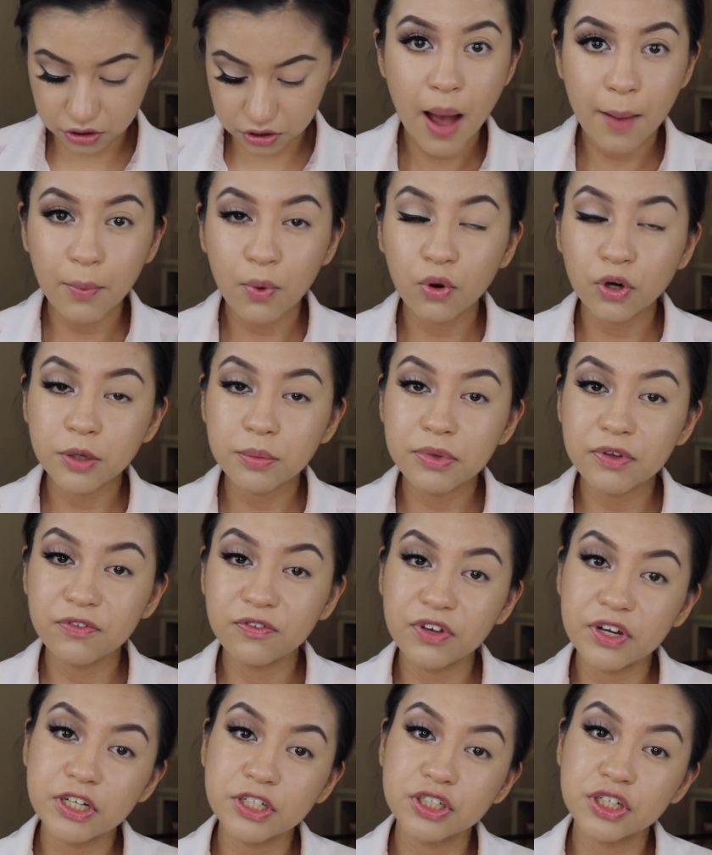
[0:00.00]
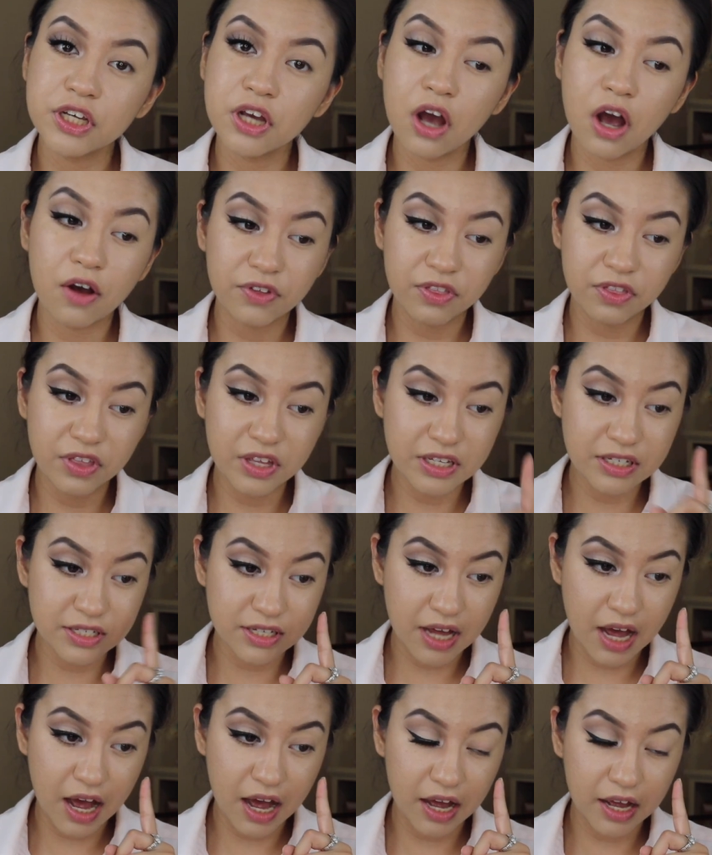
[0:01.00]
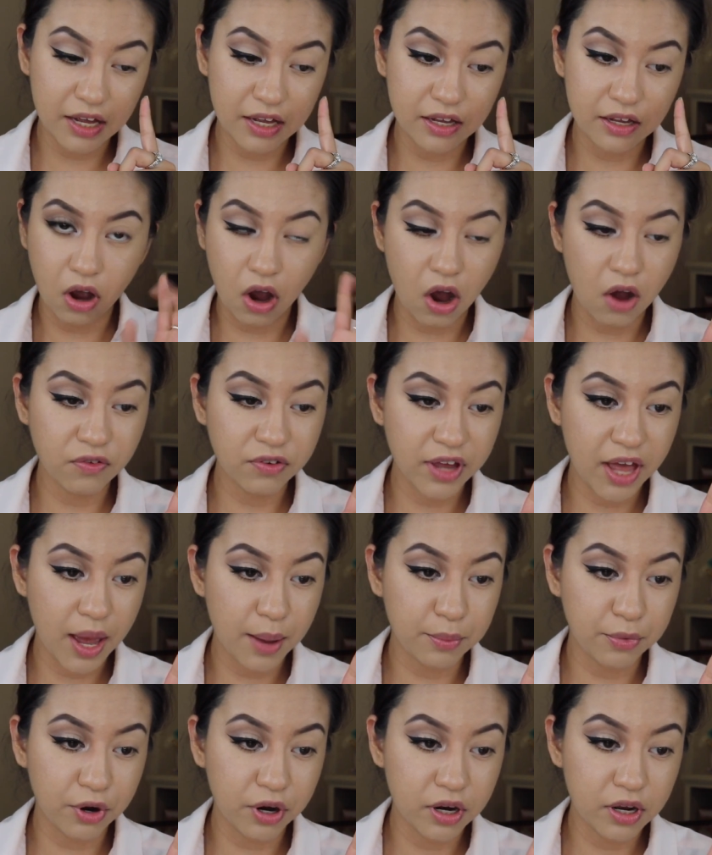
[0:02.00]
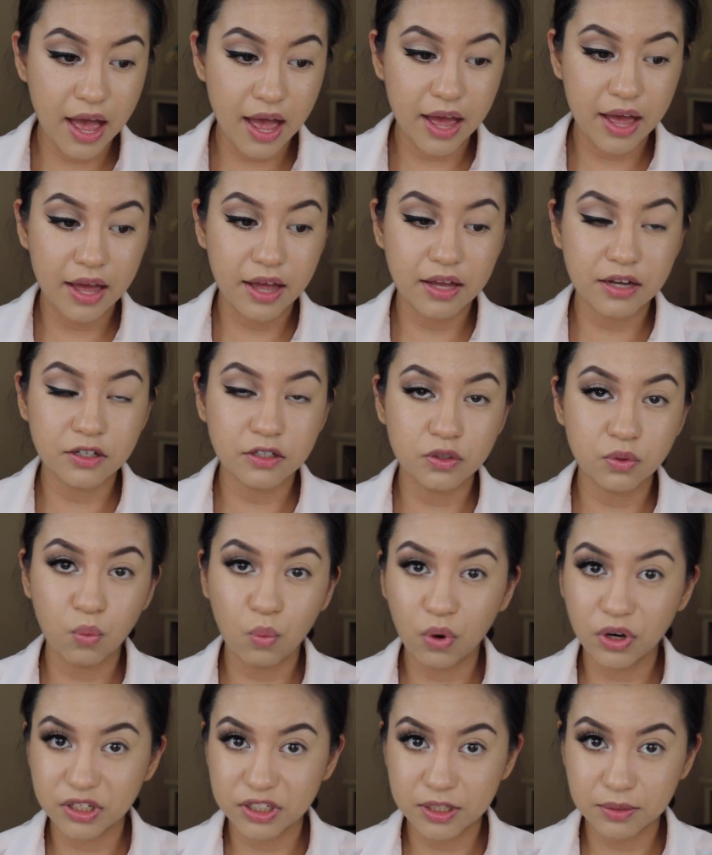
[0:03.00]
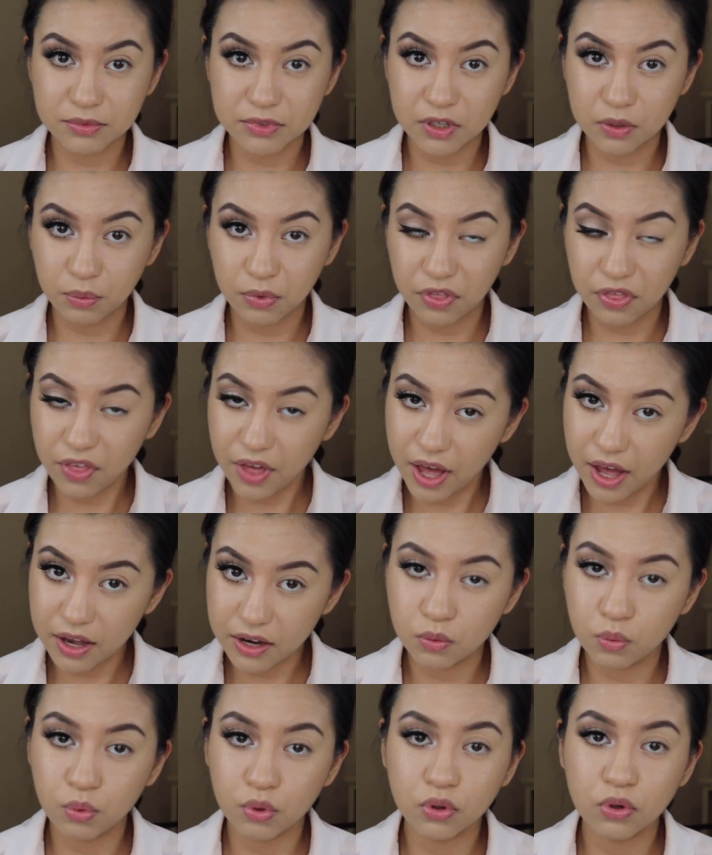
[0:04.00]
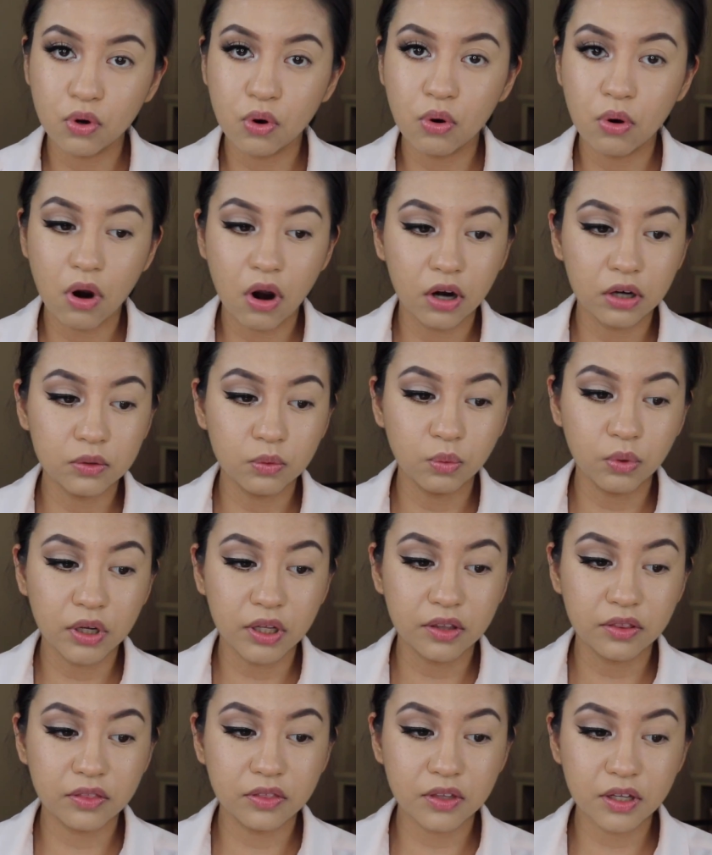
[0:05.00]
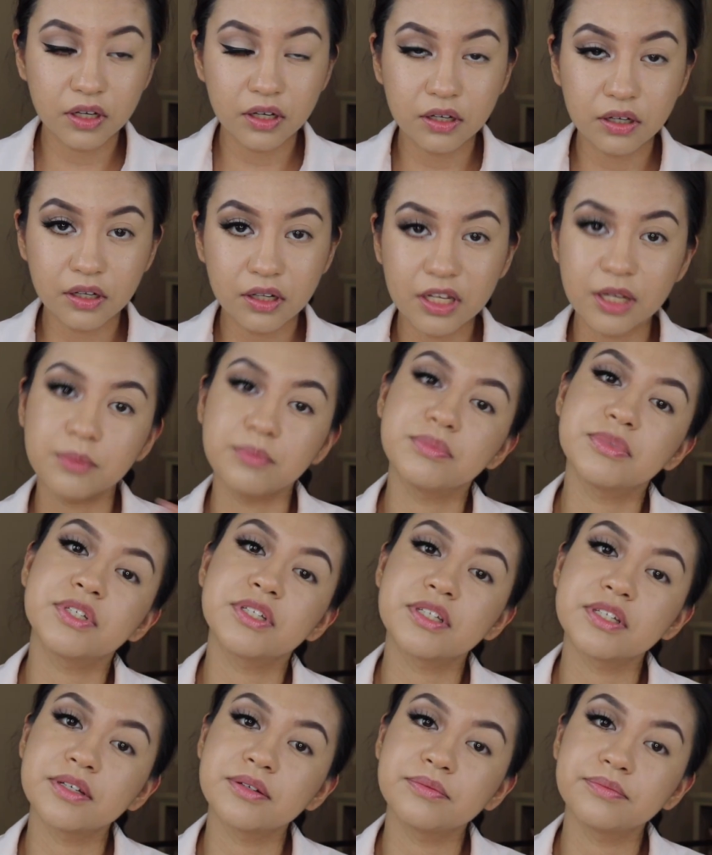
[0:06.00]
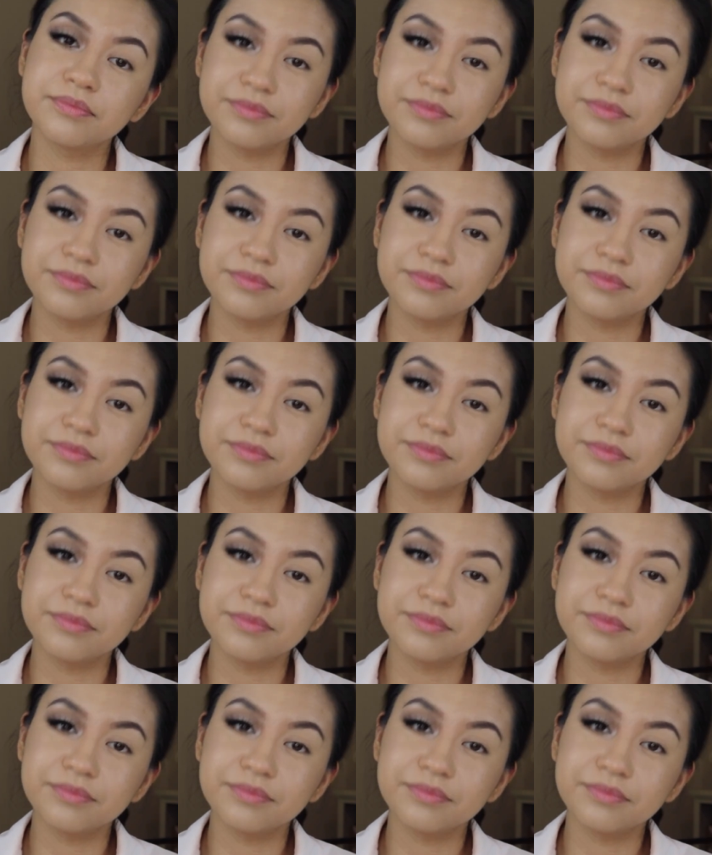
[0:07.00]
I'm going to be finishing off this eye off camera, and once I'm done with that, we'll go on with the lips.